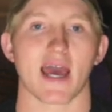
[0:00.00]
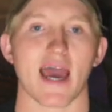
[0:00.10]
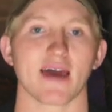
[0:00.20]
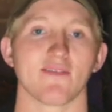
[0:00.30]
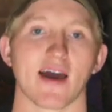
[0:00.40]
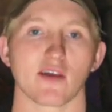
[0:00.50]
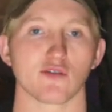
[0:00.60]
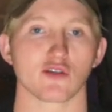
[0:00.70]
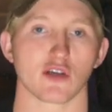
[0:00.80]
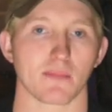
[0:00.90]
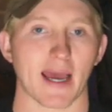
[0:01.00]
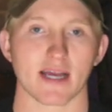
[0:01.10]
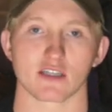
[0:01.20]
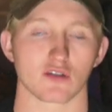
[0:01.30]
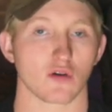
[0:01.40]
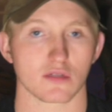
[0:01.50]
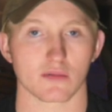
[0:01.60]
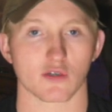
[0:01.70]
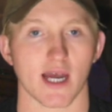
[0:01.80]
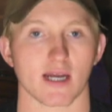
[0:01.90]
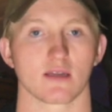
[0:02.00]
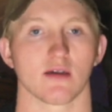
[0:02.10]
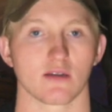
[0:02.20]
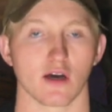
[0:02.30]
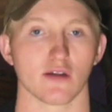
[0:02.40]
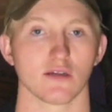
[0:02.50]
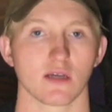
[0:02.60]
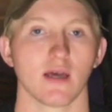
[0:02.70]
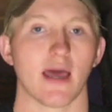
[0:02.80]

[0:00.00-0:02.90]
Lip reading: Add value to your packages. Don't subtract dollars,